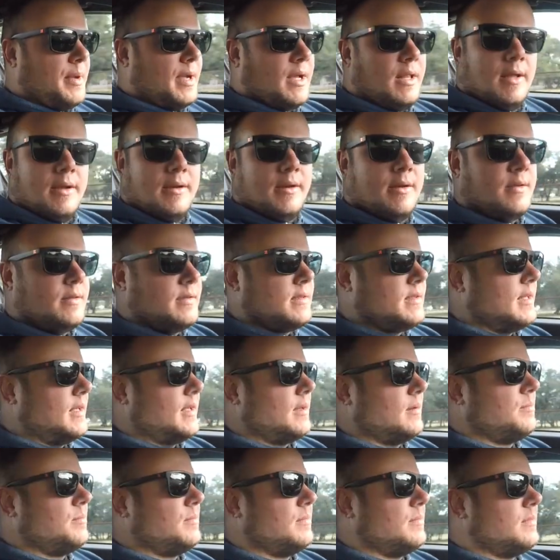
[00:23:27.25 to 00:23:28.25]
McLarens
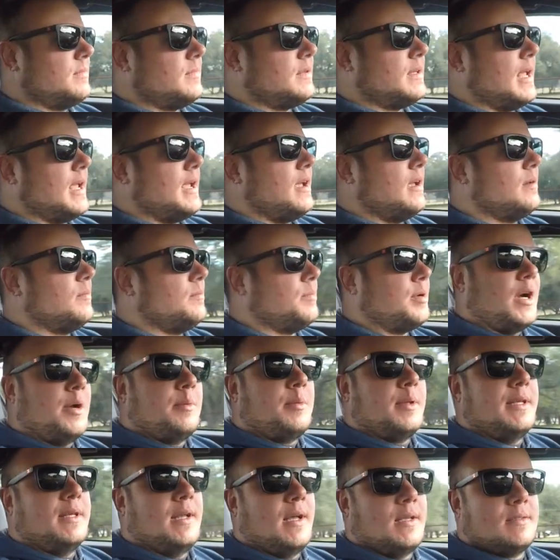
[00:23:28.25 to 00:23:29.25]
that Dan
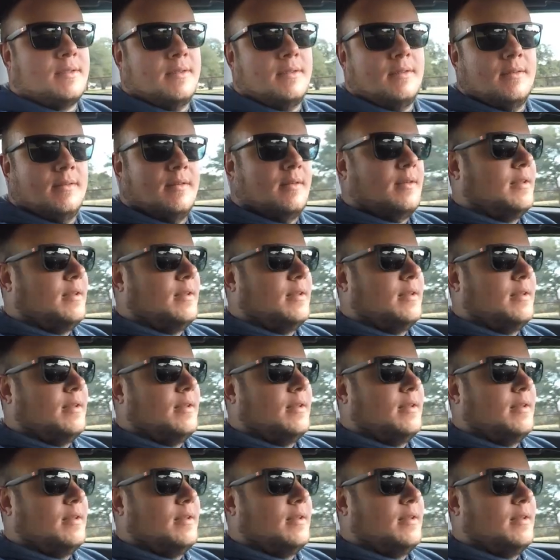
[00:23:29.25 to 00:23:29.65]
probably doesn't